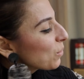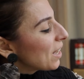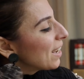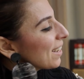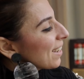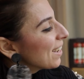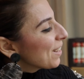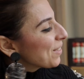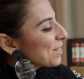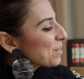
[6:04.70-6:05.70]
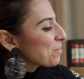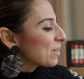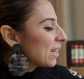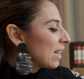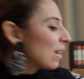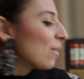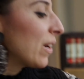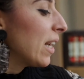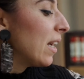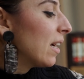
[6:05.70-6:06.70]
these are really
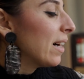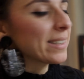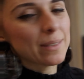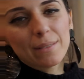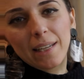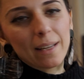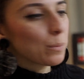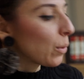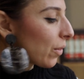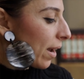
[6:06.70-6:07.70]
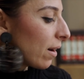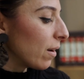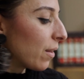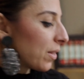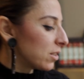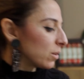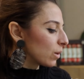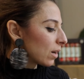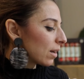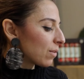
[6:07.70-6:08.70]
lovely. I don't really know what they are. They do
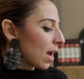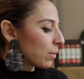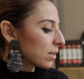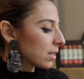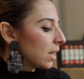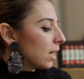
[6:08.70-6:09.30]
look like flowers,